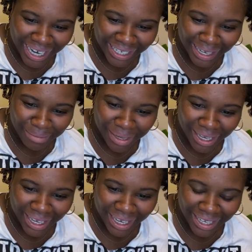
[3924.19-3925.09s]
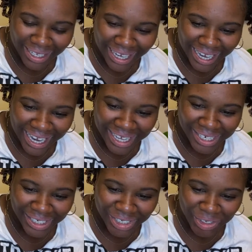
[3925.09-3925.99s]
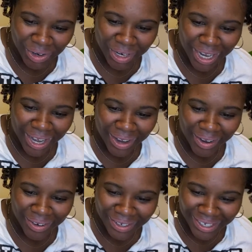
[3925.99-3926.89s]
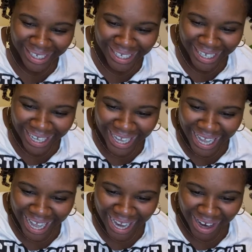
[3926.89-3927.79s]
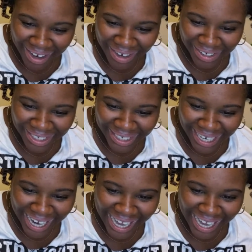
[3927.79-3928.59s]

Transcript: Let me get the head usher on y'all out here tonight.